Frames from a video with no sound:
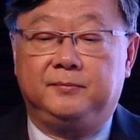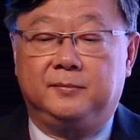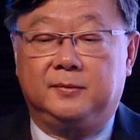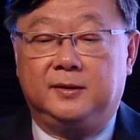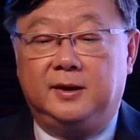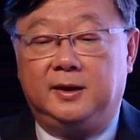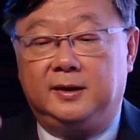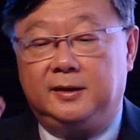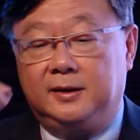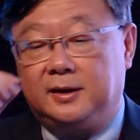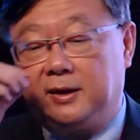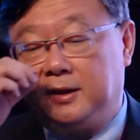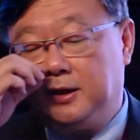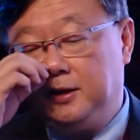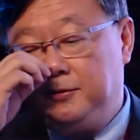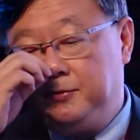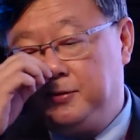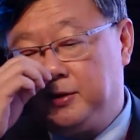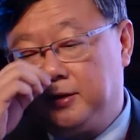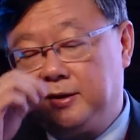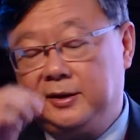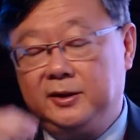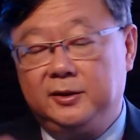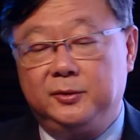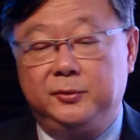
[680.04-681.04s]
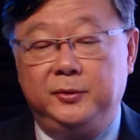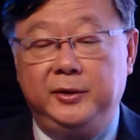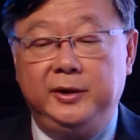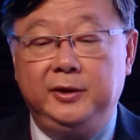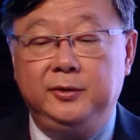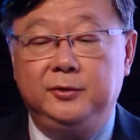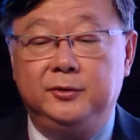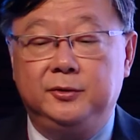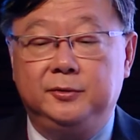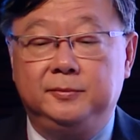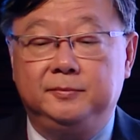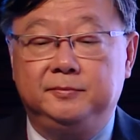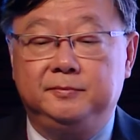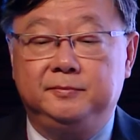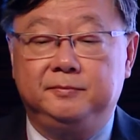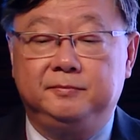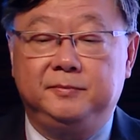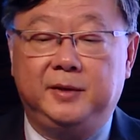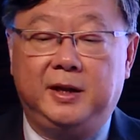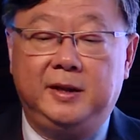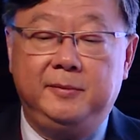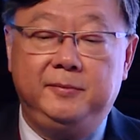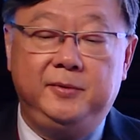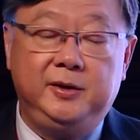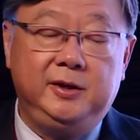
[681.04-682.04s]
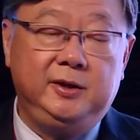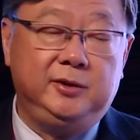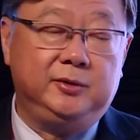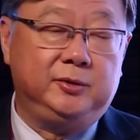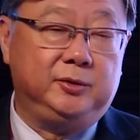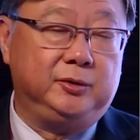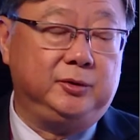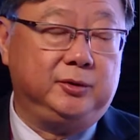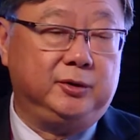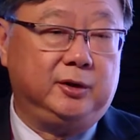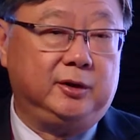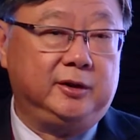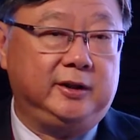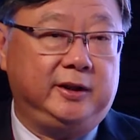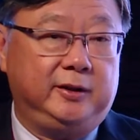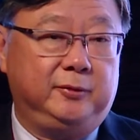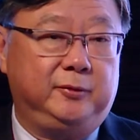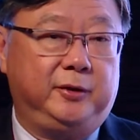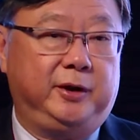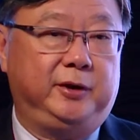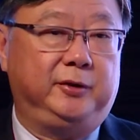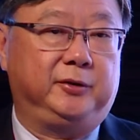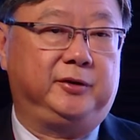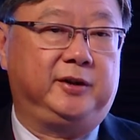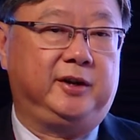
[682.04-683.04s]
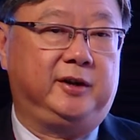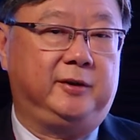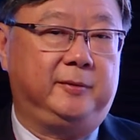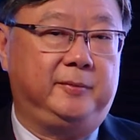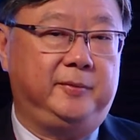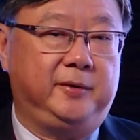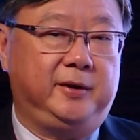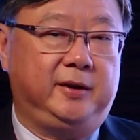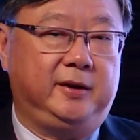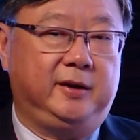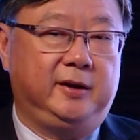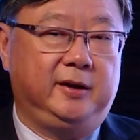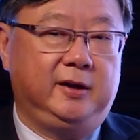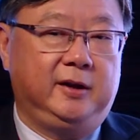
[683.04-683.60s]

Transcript: That if you're in the Win group, maybe you do not need radiotherapy.